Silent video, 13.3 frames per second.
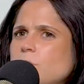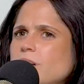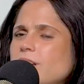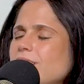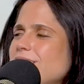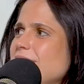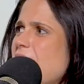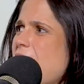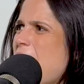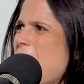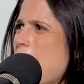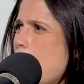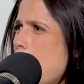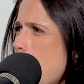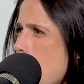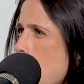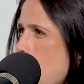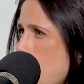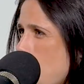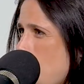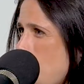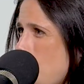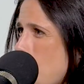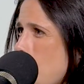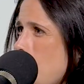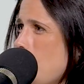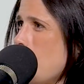saw Patty J eating some
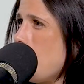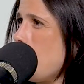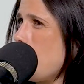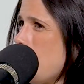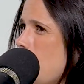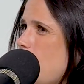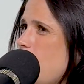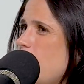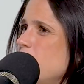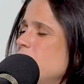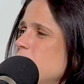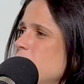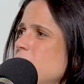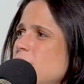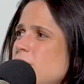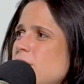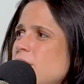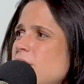on her Instagram.